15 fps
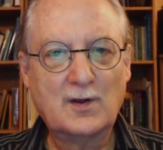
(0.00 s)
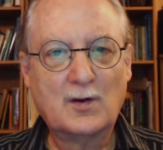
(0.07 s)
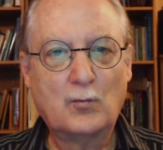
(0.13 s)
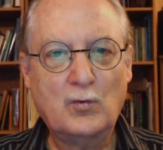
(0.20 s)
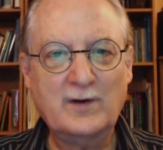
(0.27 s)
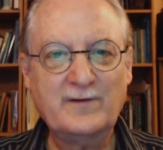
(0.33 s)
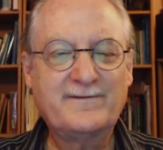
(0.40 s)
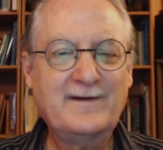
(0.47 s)

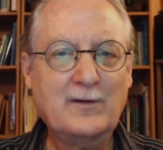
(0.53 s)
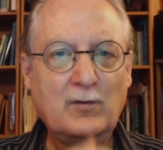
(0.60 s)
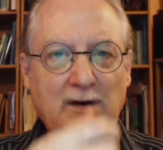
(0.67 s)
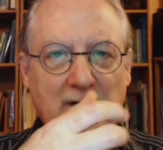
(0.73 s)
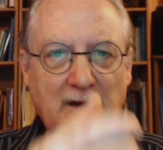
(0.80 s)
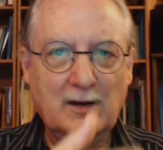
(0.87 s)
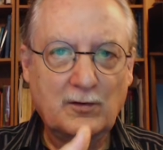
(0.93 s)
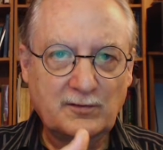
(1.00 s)
What fairy
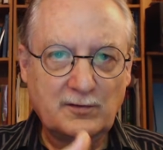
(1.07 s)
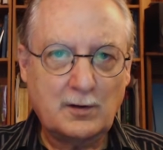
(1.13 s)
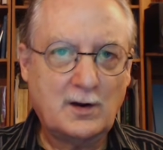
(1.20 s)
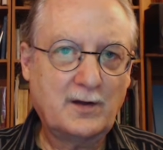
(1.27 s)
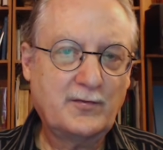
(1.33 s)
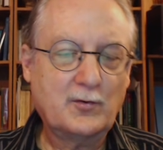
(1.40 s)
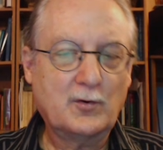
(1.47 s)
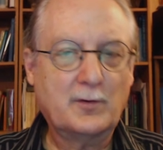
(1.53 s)
tales
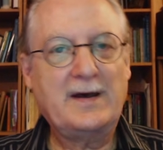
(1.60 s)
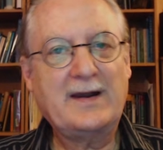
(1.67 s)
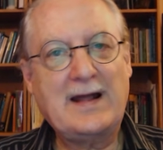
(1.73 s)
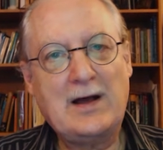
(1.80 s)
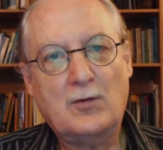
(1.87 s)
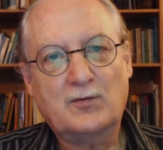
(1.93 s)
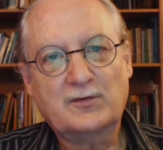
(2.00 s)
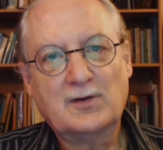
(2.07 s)
are there about
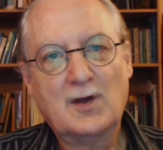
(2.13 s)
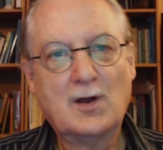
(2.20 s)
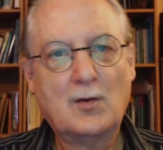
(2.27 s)
owls?